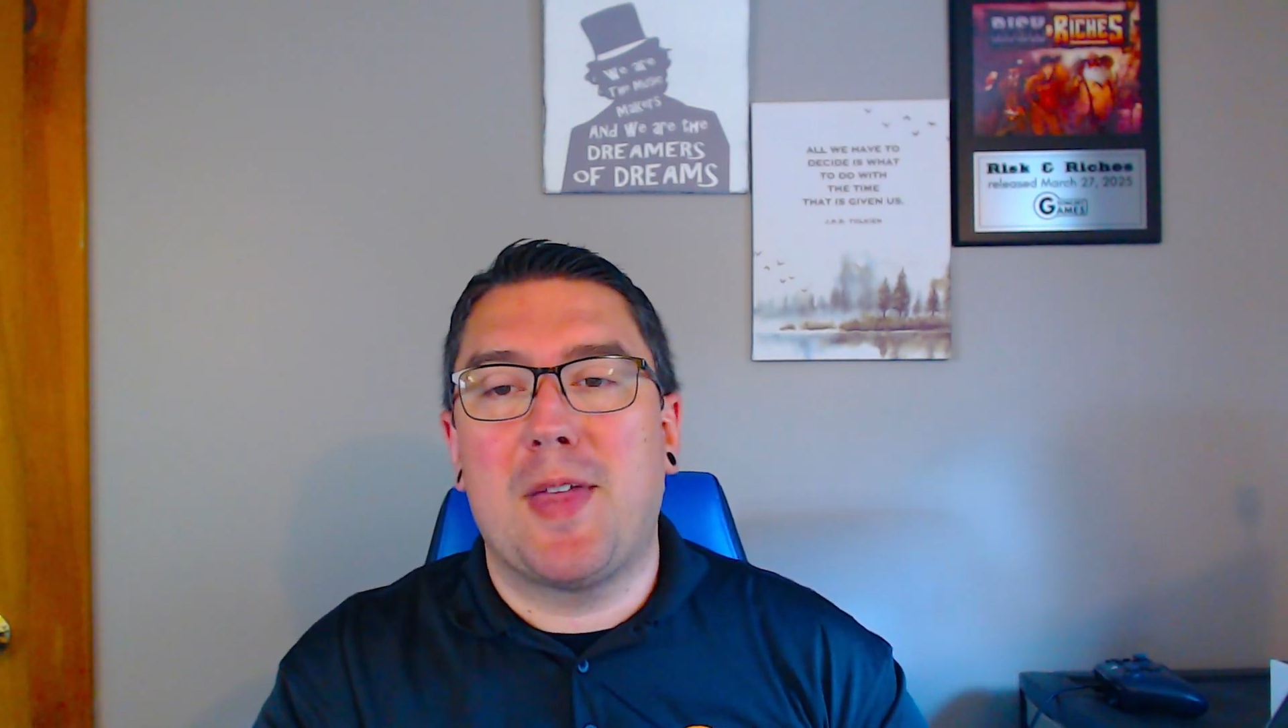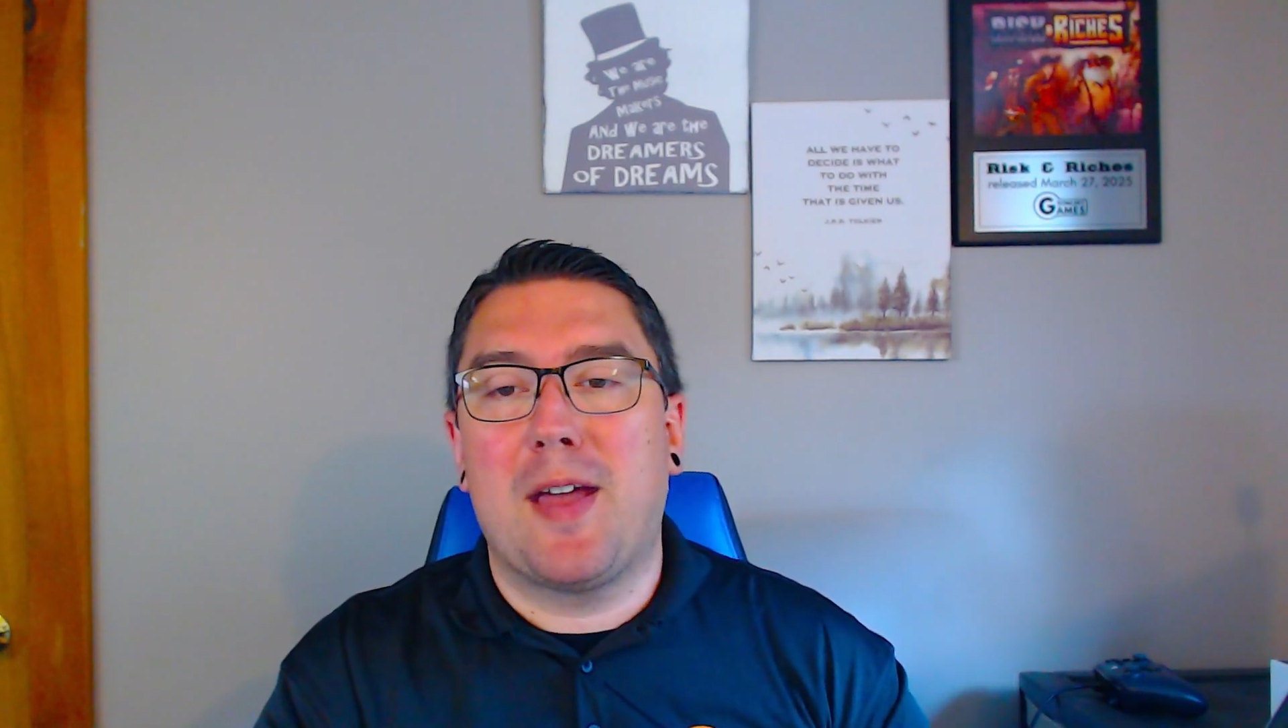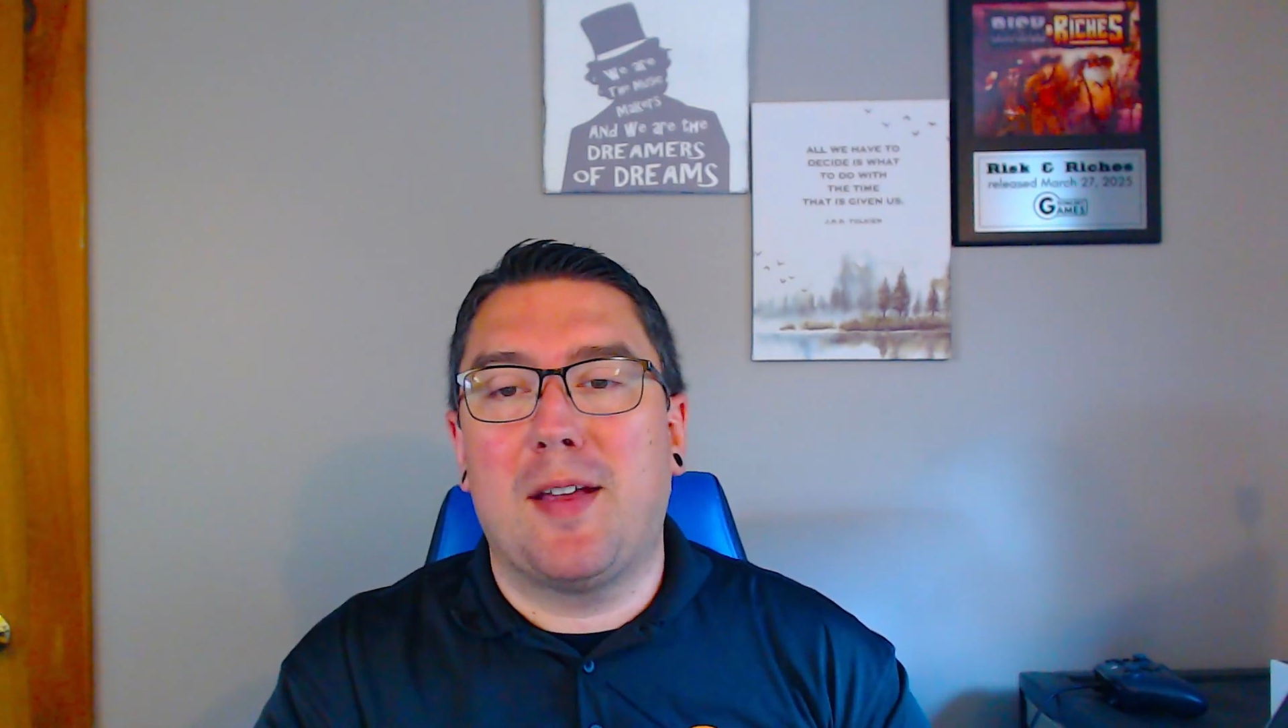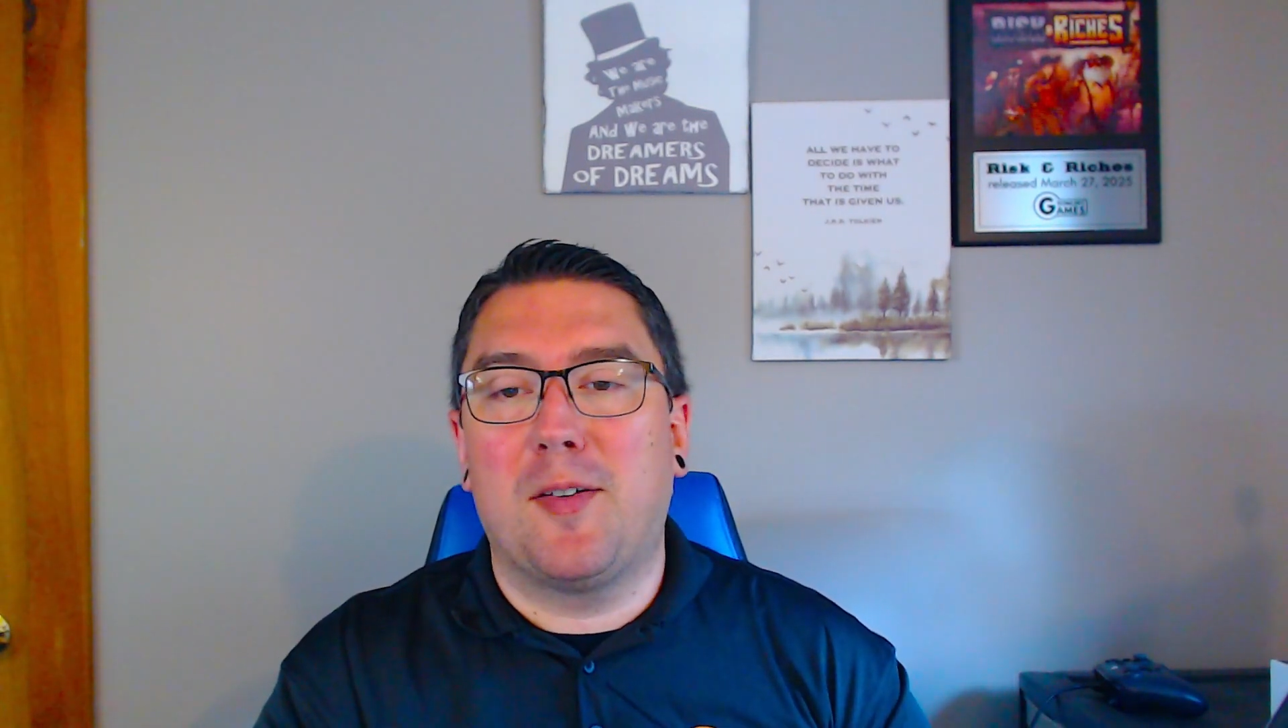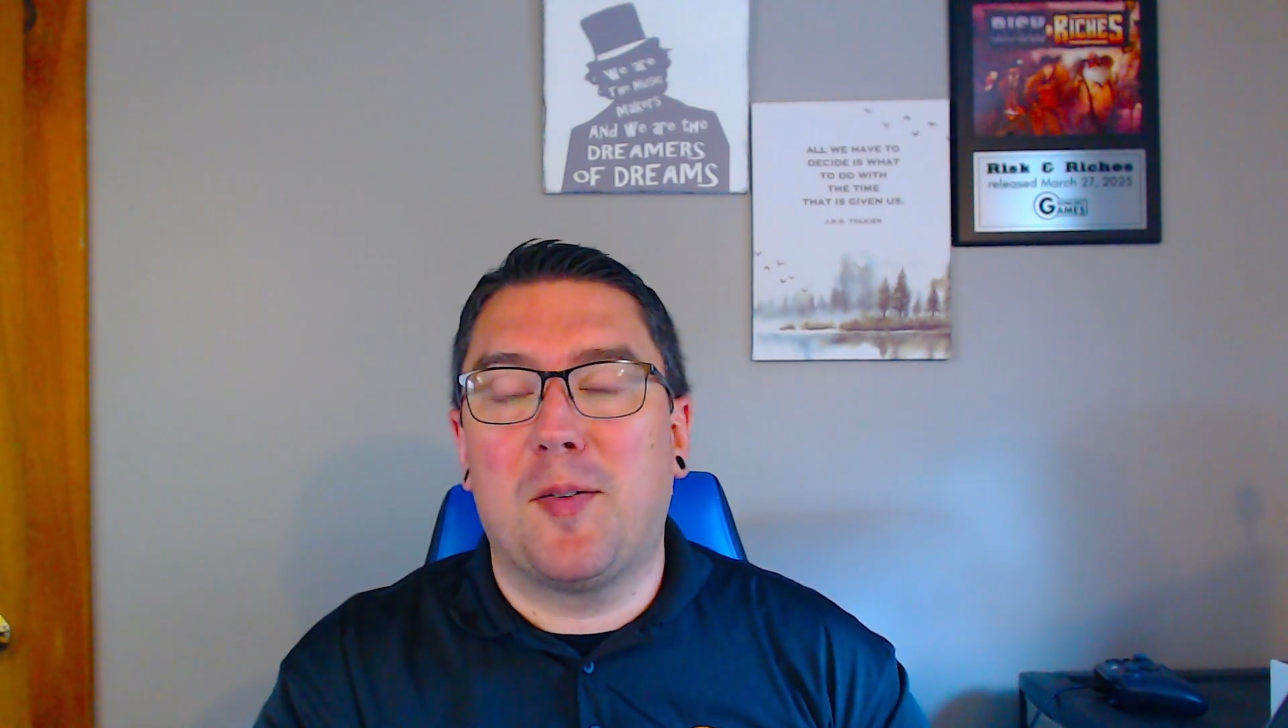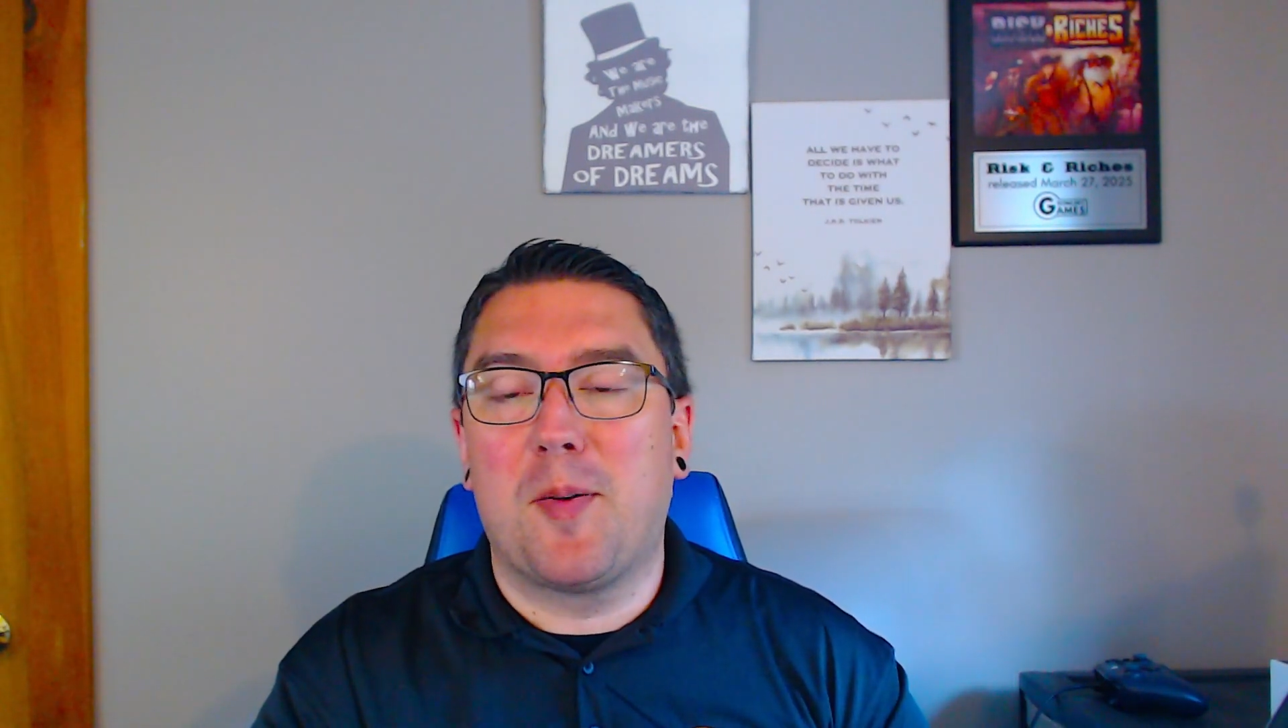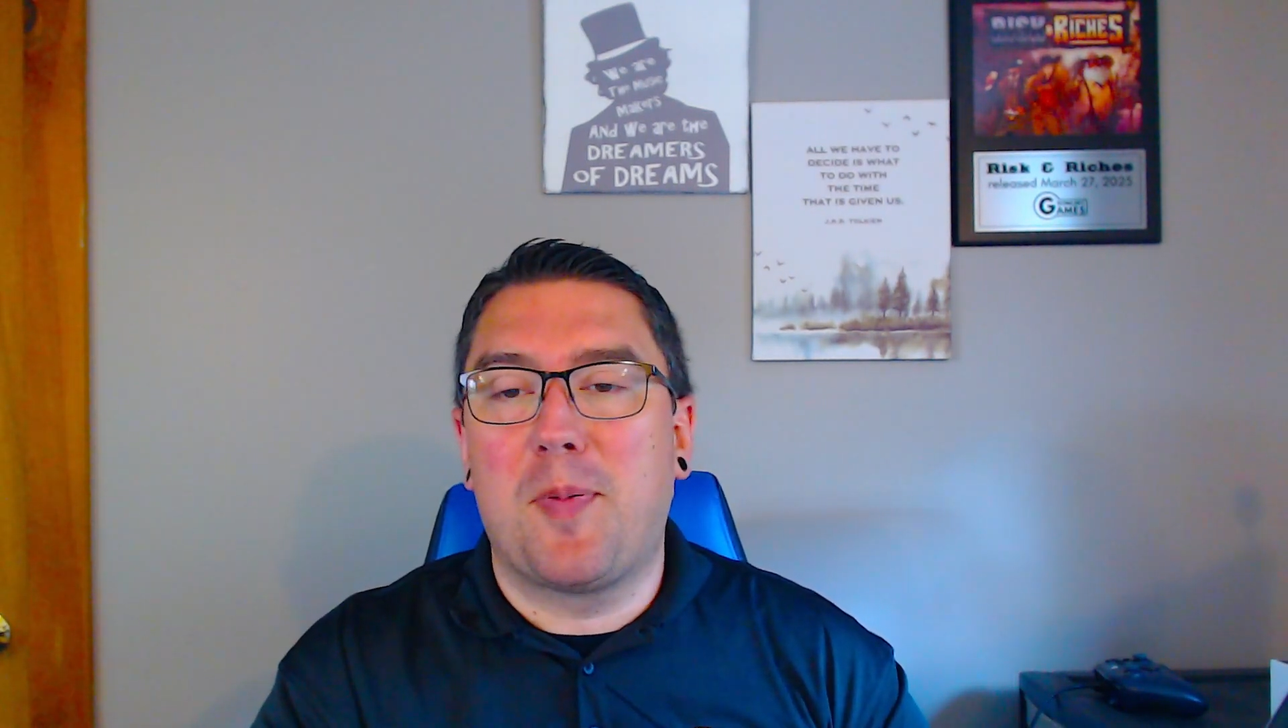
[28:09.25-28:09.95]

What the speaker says: that are